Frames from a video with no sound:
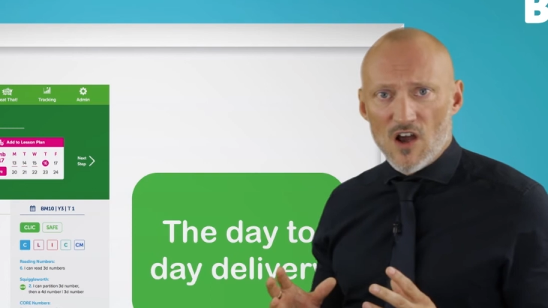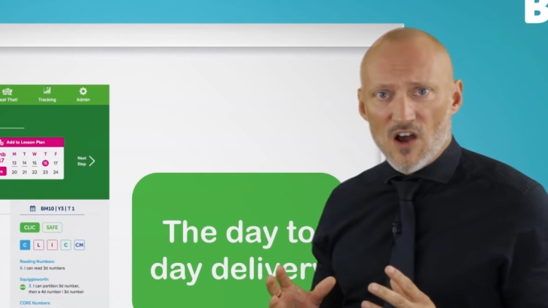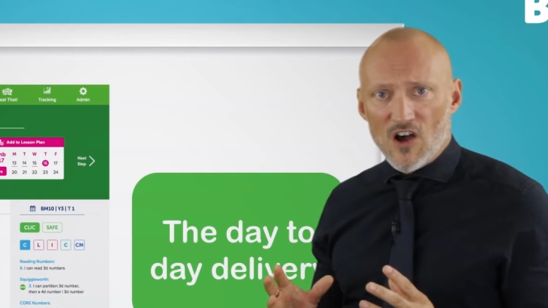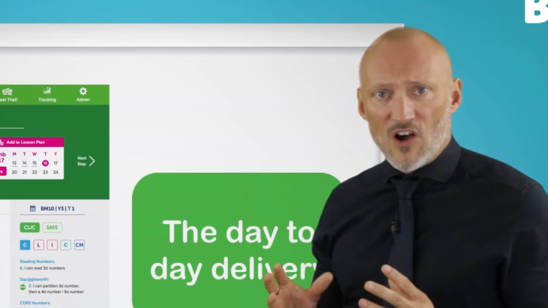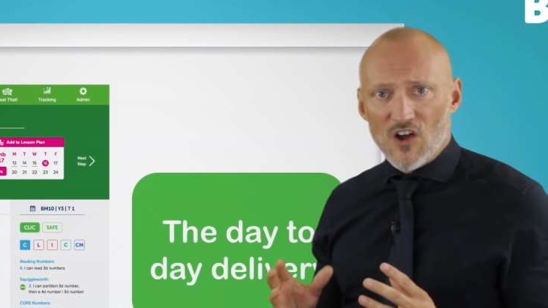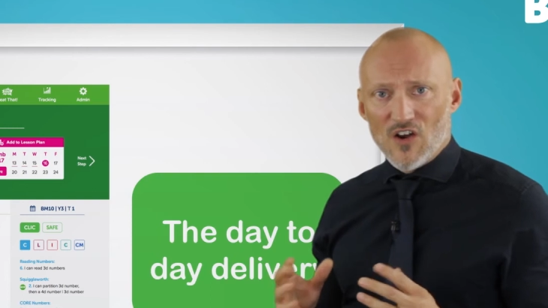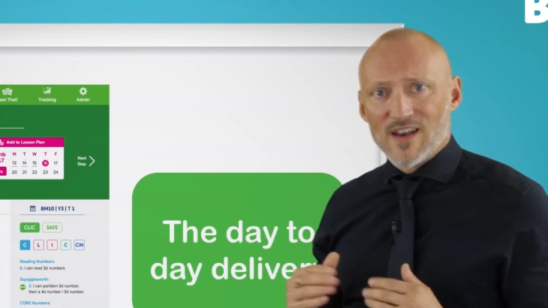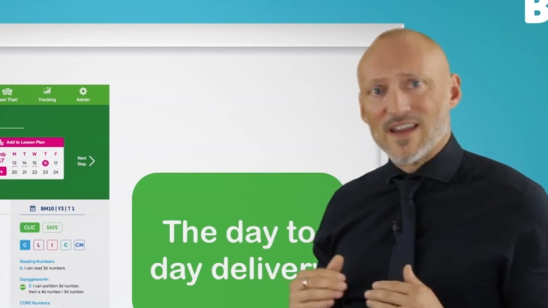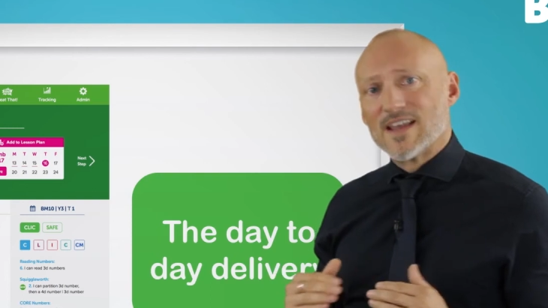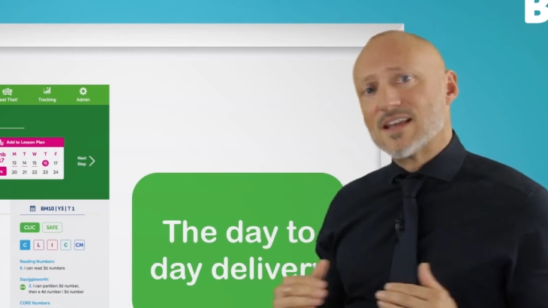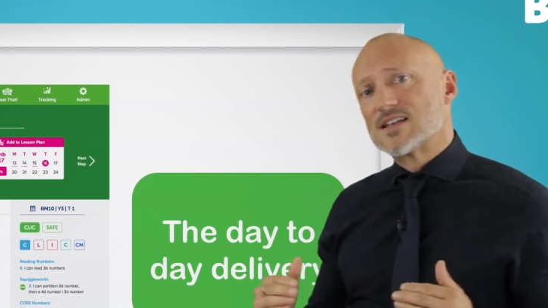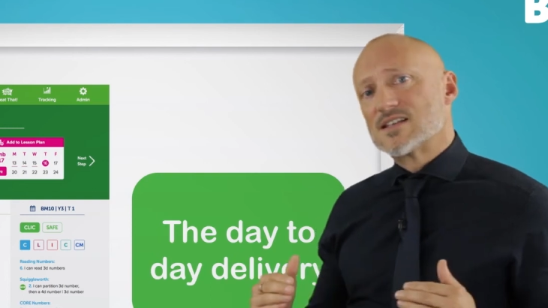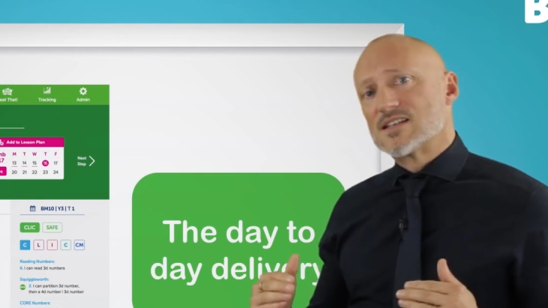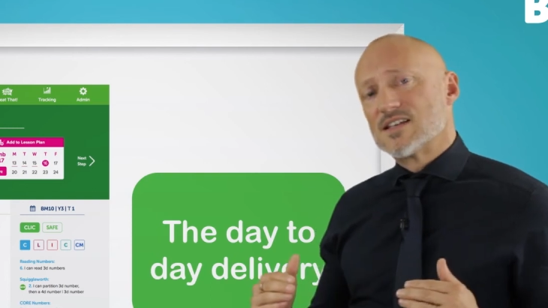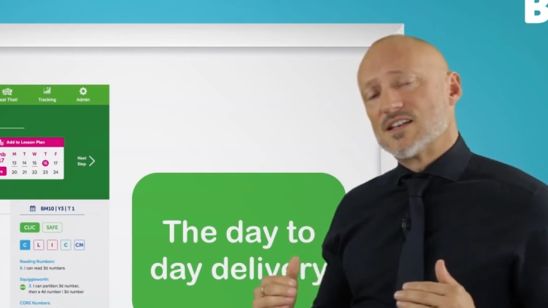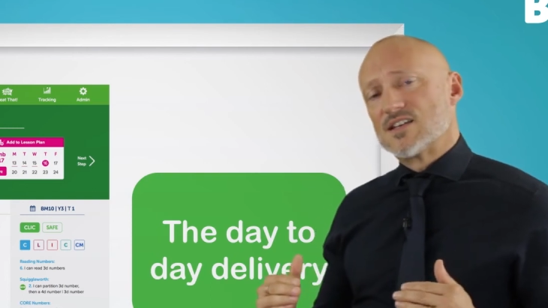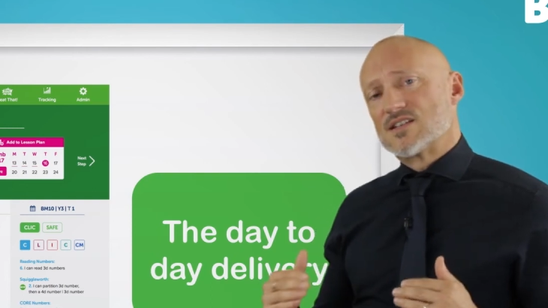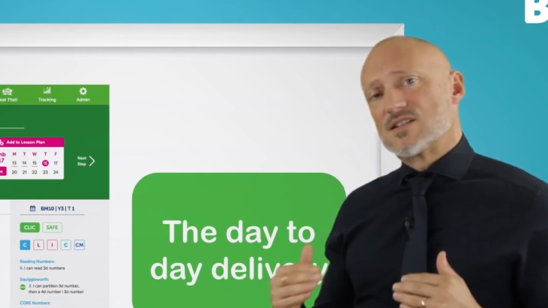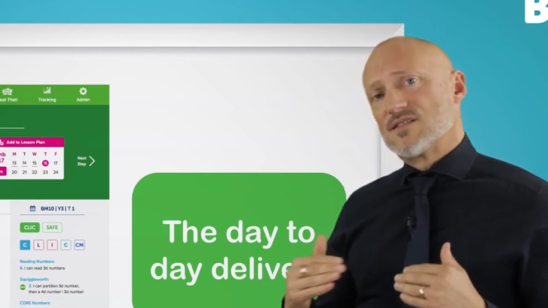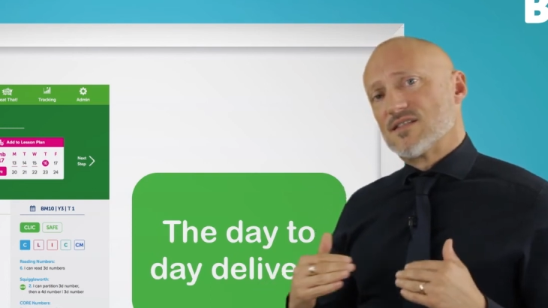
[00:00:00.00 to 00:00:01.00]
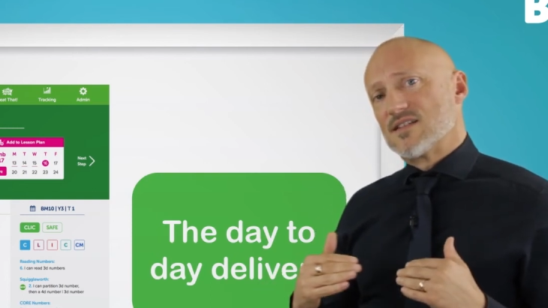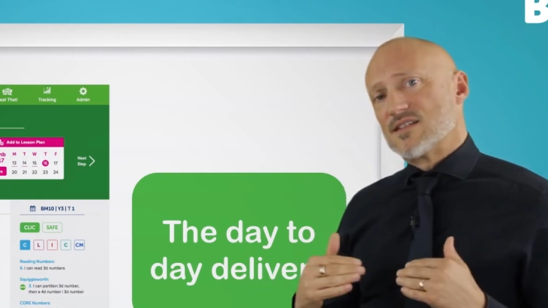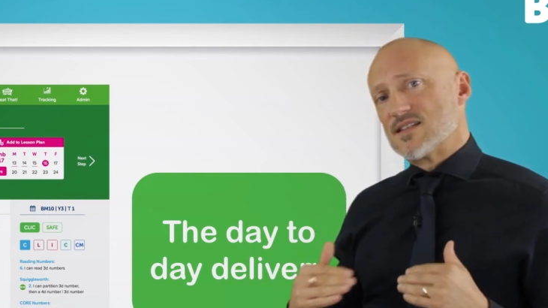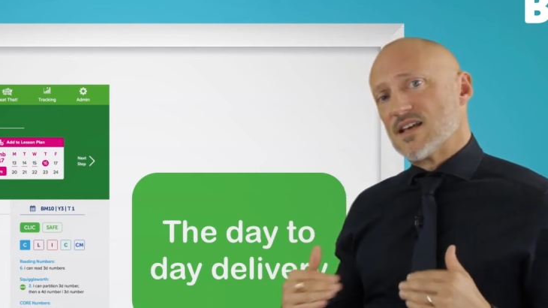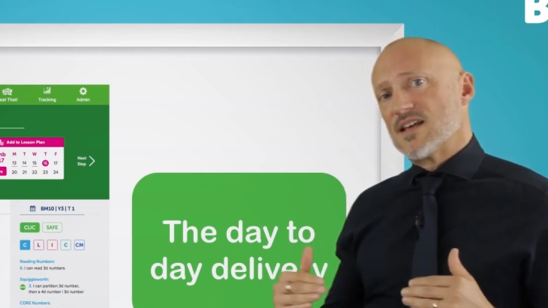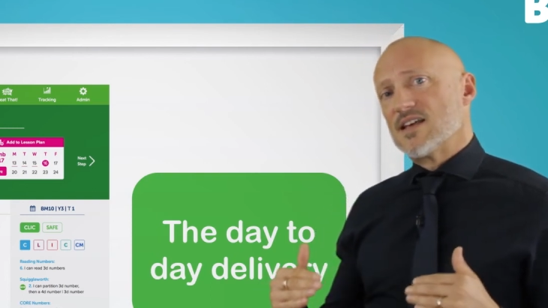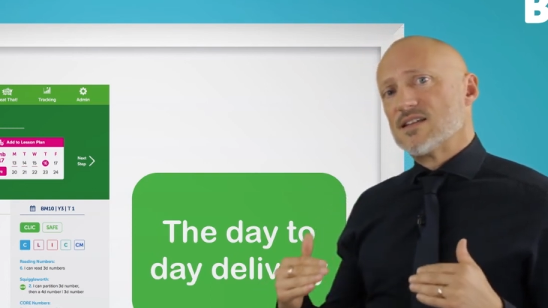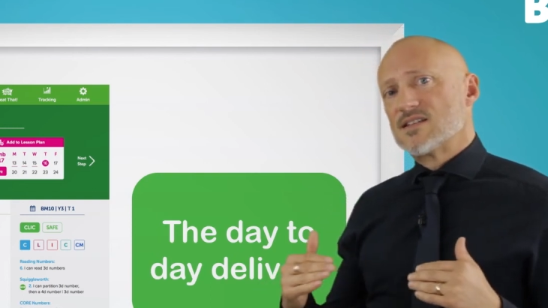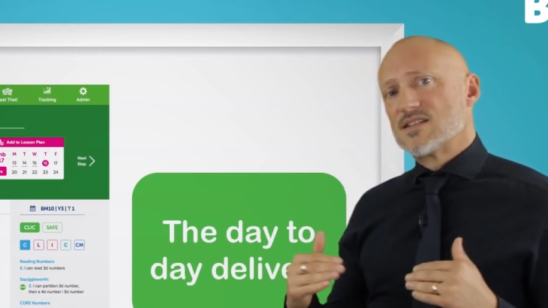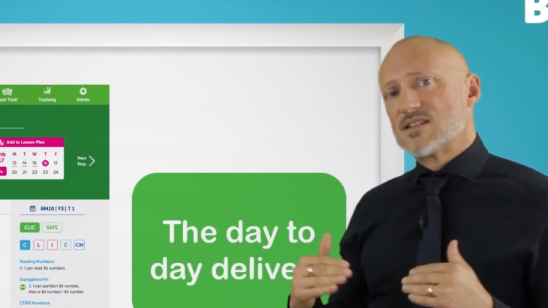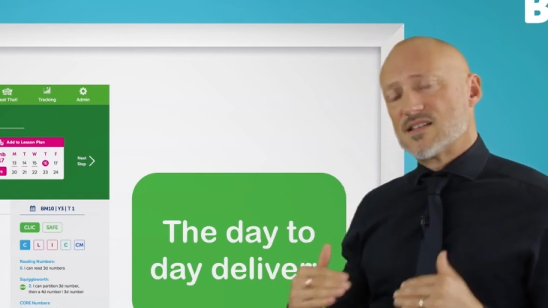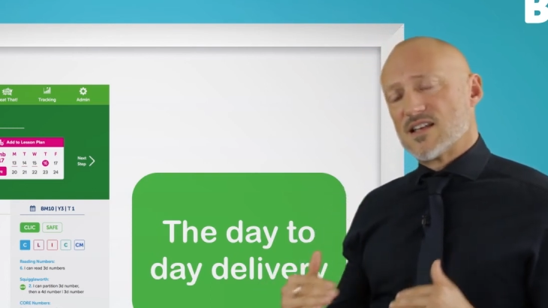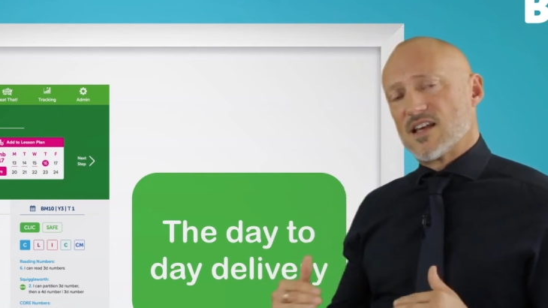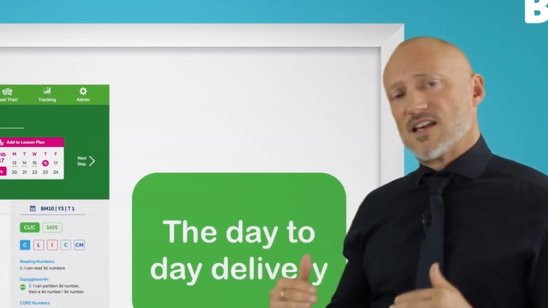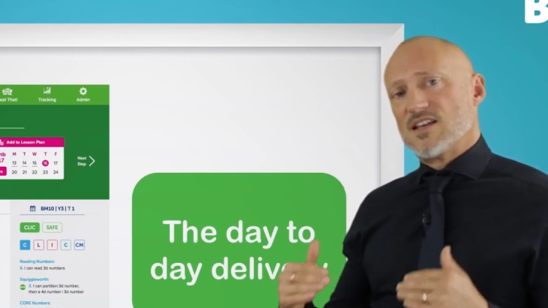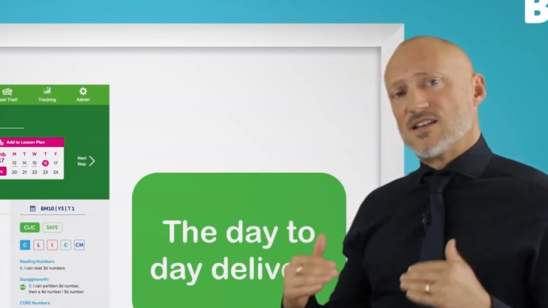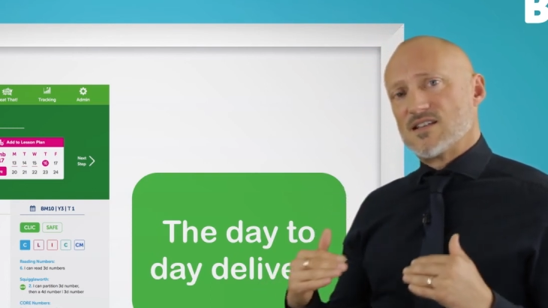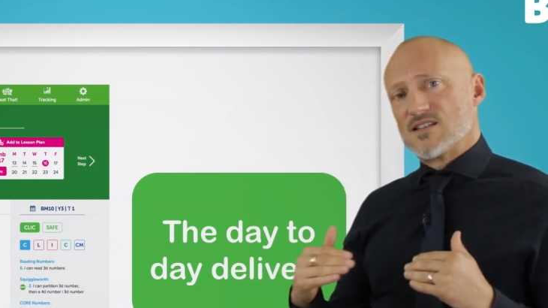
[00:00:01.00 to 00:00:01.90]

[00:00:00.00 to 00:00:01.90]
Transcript: are linked into the day-to-day